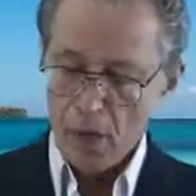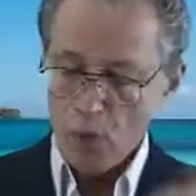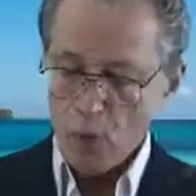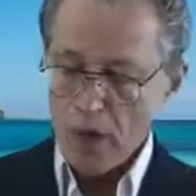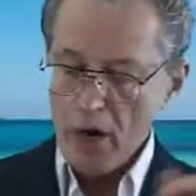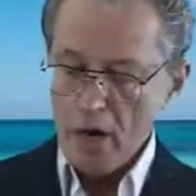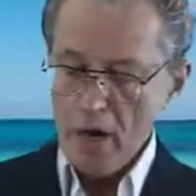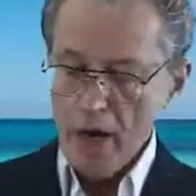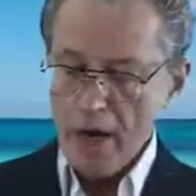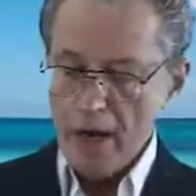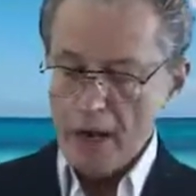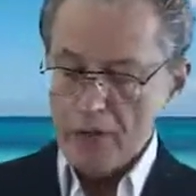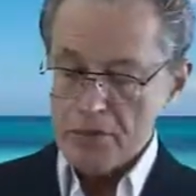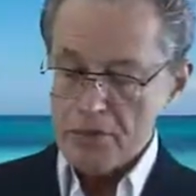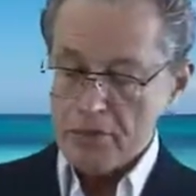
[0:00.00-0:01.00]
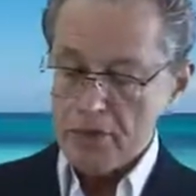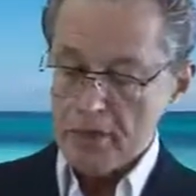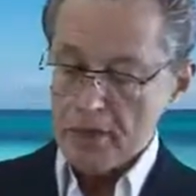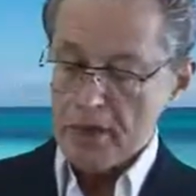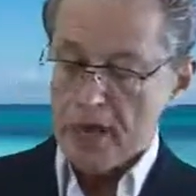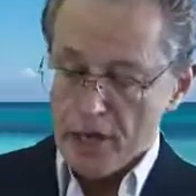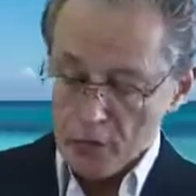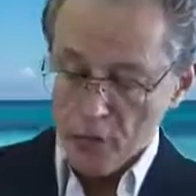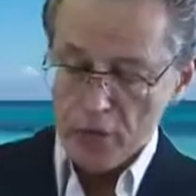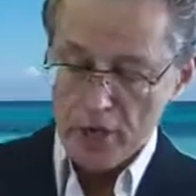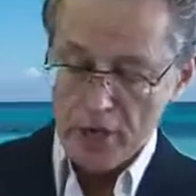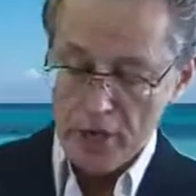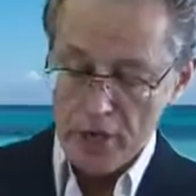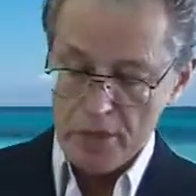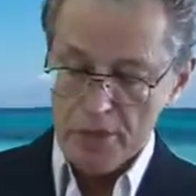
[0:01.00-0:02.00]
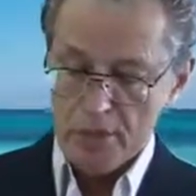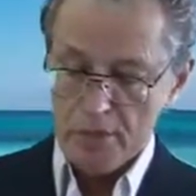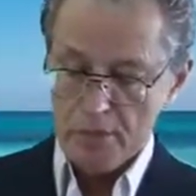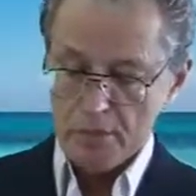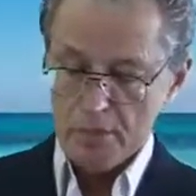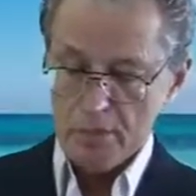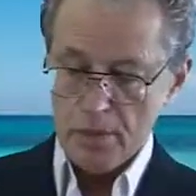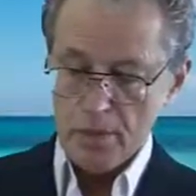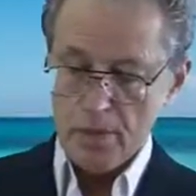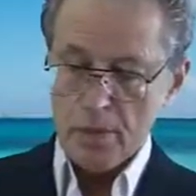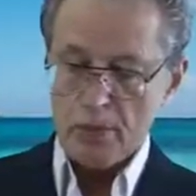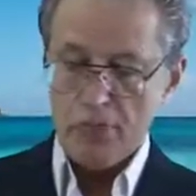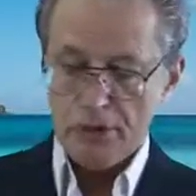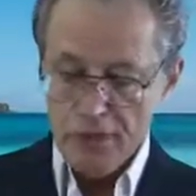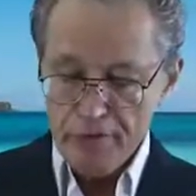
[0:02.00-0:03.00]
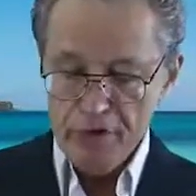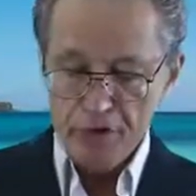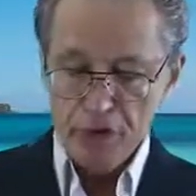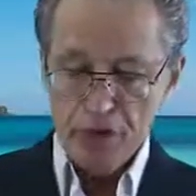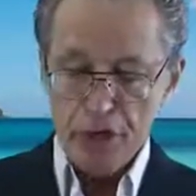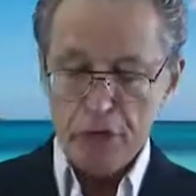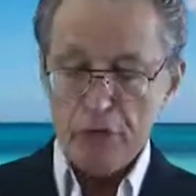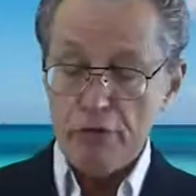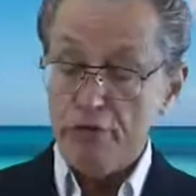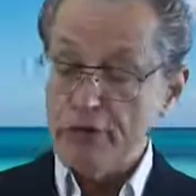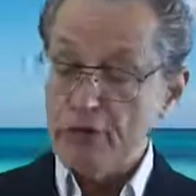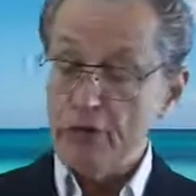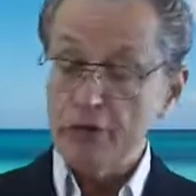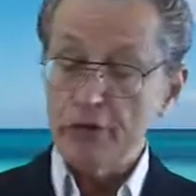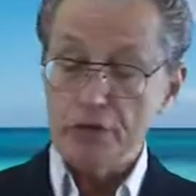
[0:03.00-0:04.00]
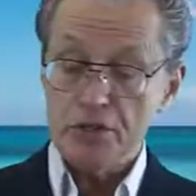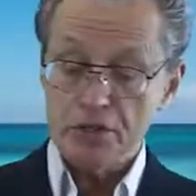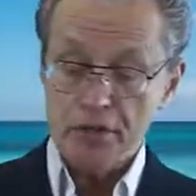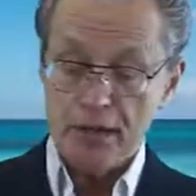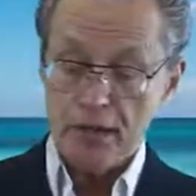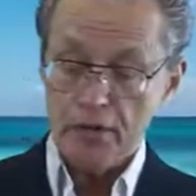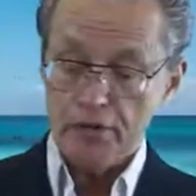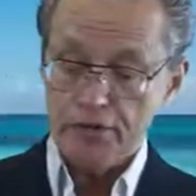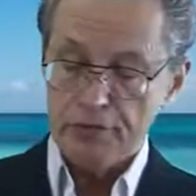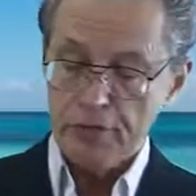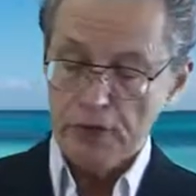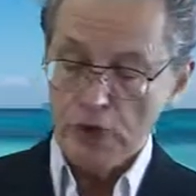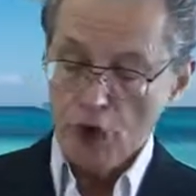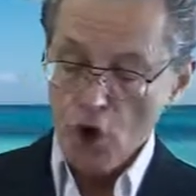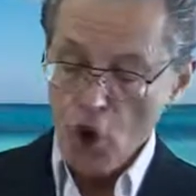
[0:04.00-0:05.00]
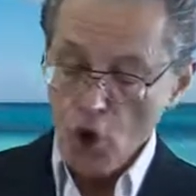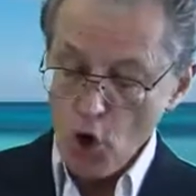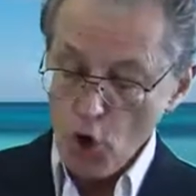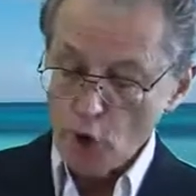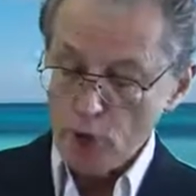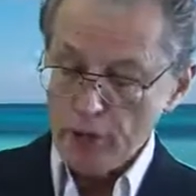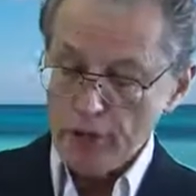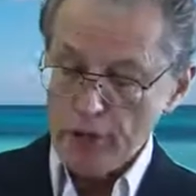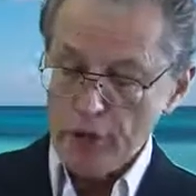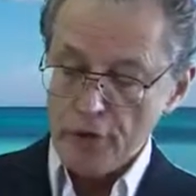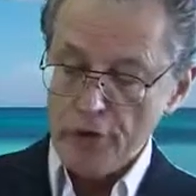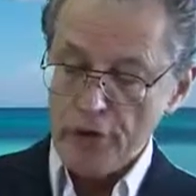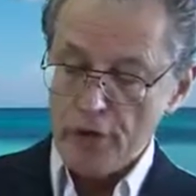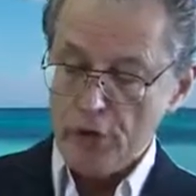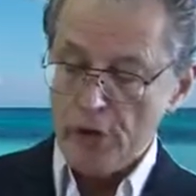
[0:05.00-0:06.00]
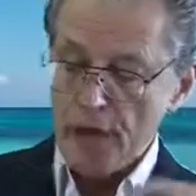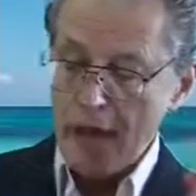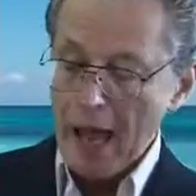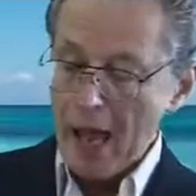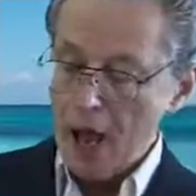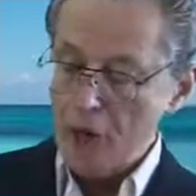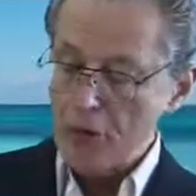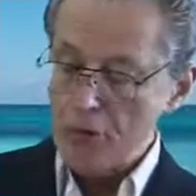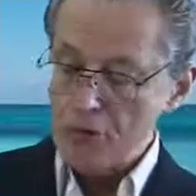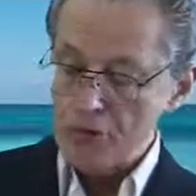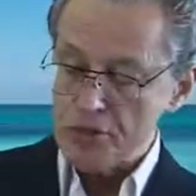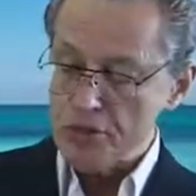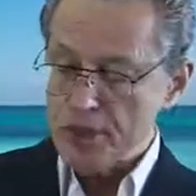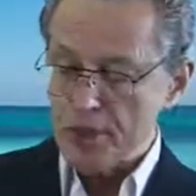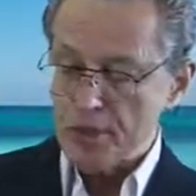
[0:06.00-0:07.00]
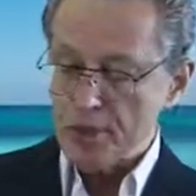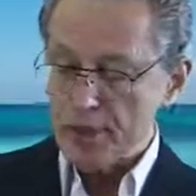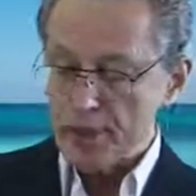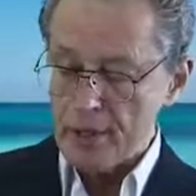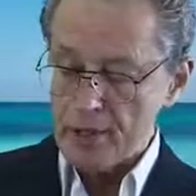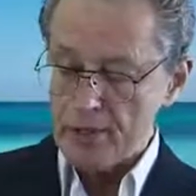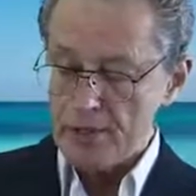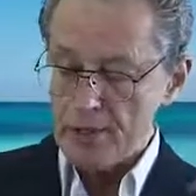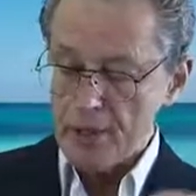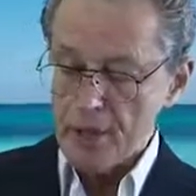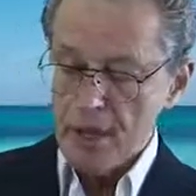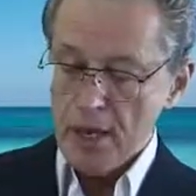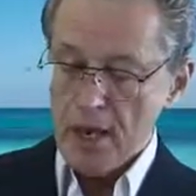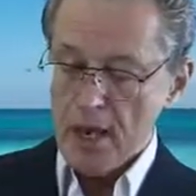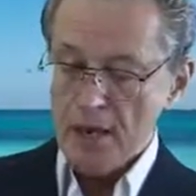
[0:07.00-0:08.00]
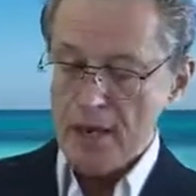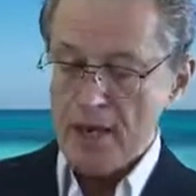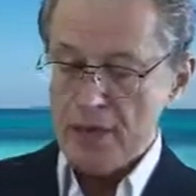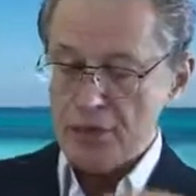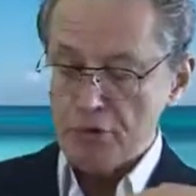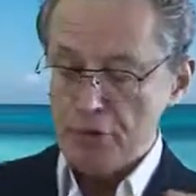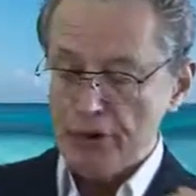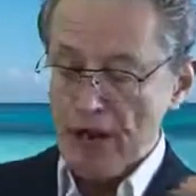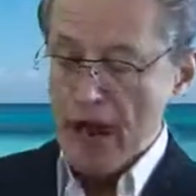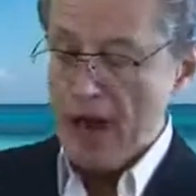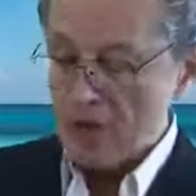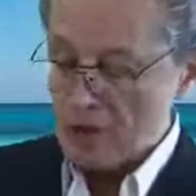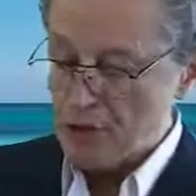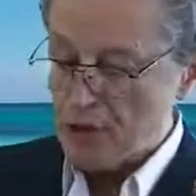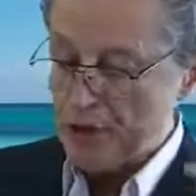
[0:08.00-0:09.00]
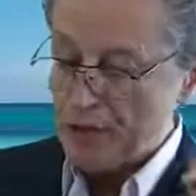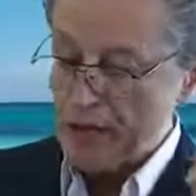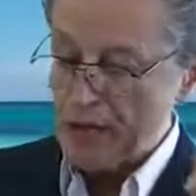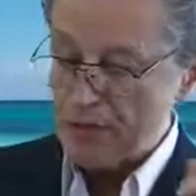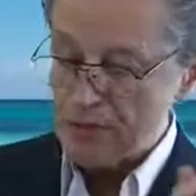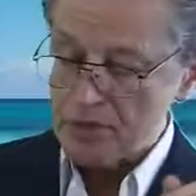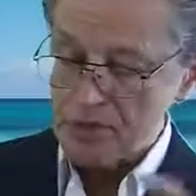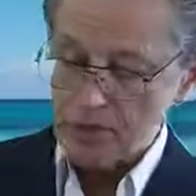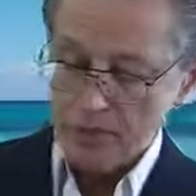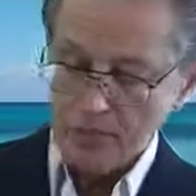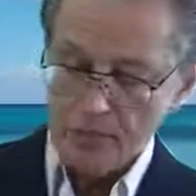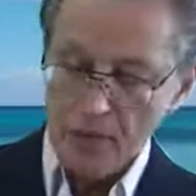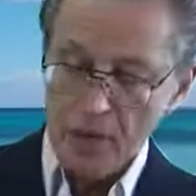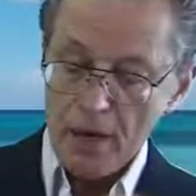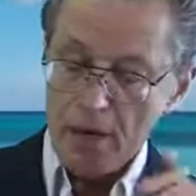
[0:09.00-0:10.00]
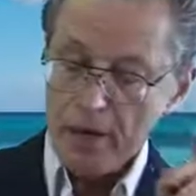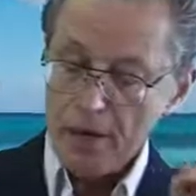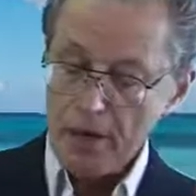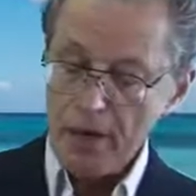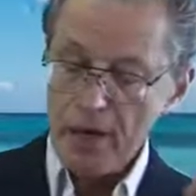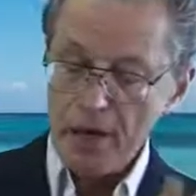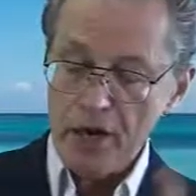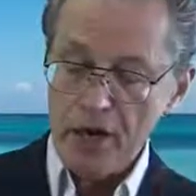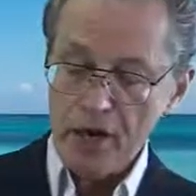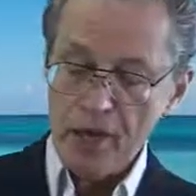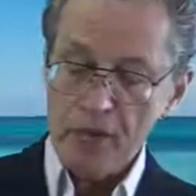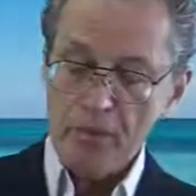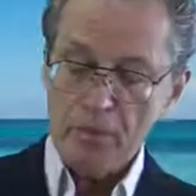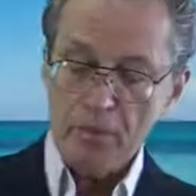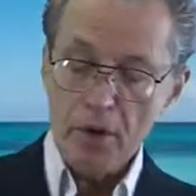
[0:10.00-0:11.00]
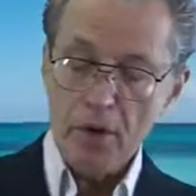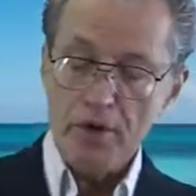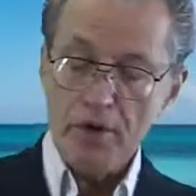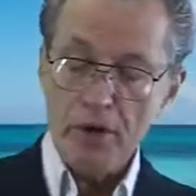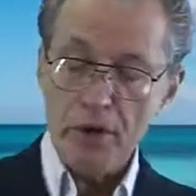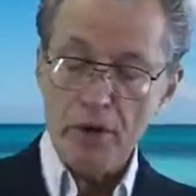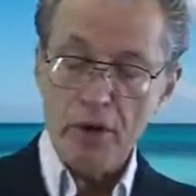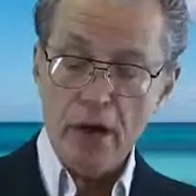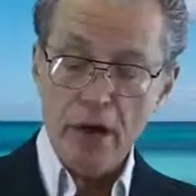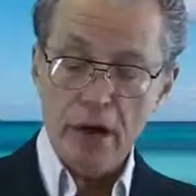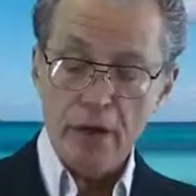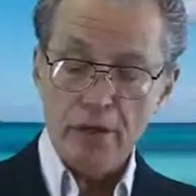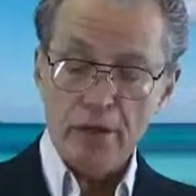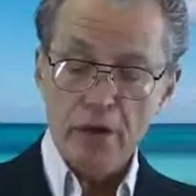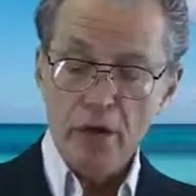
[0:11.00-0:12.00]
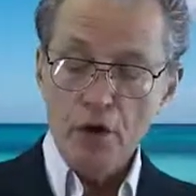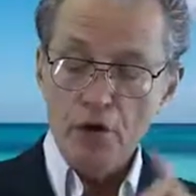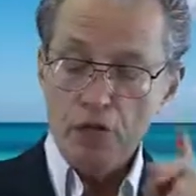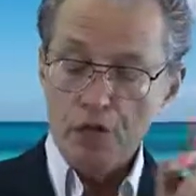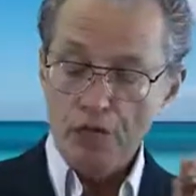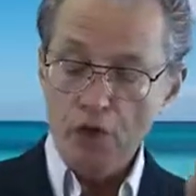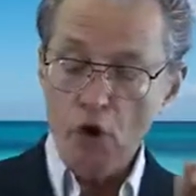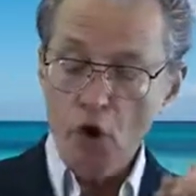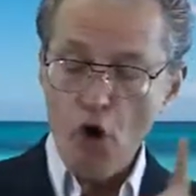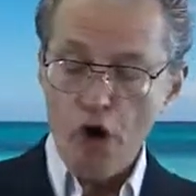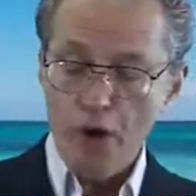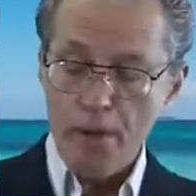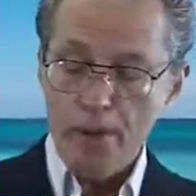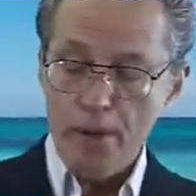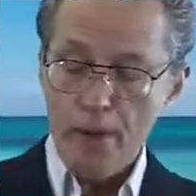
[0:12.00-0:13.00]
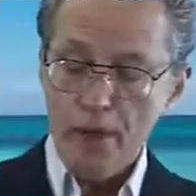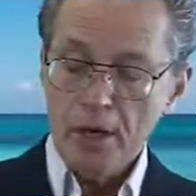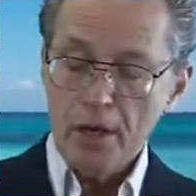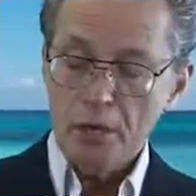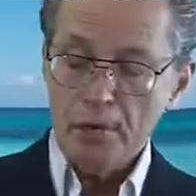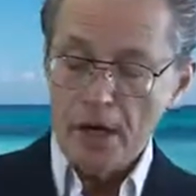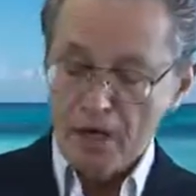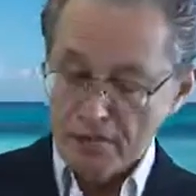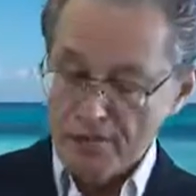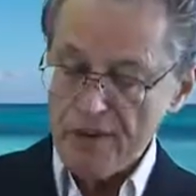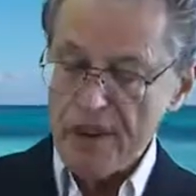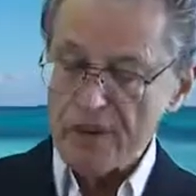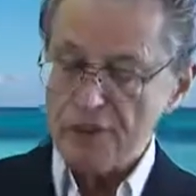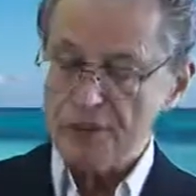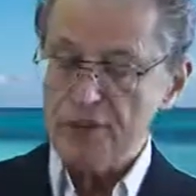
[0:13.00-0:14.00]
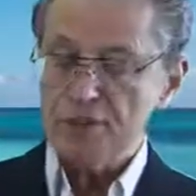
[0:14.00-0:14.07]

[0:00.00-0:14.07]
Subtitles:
whereas inwardness previously revealed itself only through an outer stimulus and as a reaction against it, here, on the other hand, form manifests